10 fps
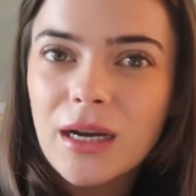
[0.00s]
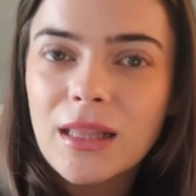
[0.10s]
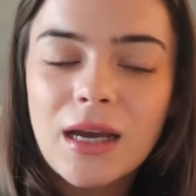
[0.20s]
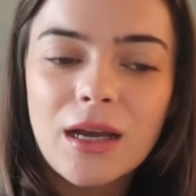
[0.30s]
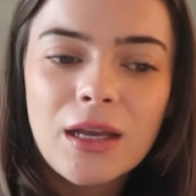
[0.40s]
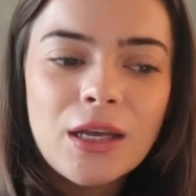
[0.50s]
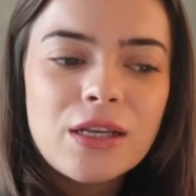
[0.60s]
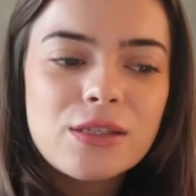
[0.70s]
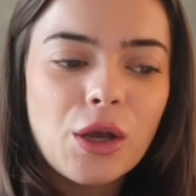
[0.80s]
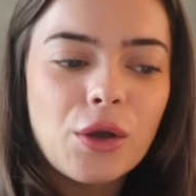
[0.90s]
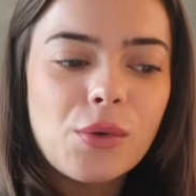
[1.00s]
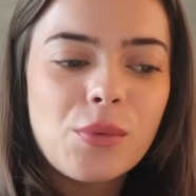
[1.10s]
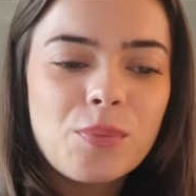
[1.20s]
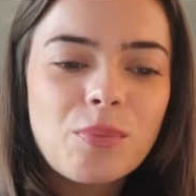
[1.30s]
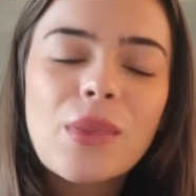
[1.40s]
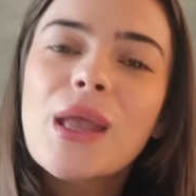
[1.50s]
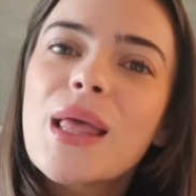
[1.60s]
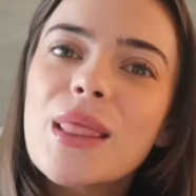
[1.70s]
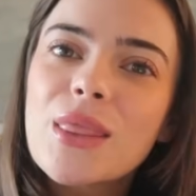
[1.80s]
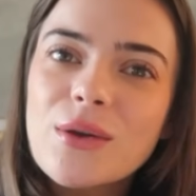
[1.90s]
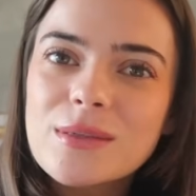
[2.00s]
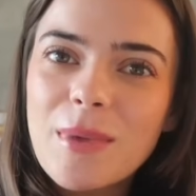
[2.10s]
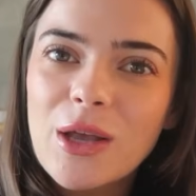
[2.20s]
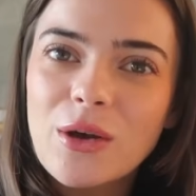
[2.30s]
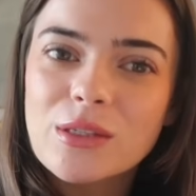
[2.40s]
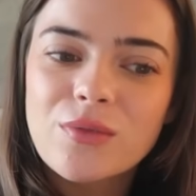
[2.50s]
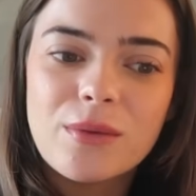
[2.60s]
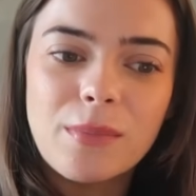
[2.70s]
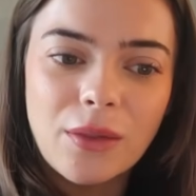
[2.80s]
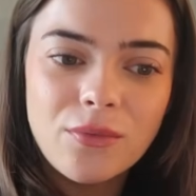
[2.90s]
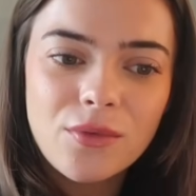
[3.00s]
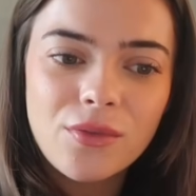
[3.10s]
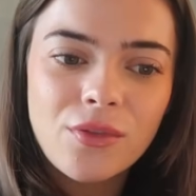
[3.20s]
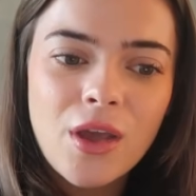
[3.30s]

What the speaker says: like that. So those are my goals for the month.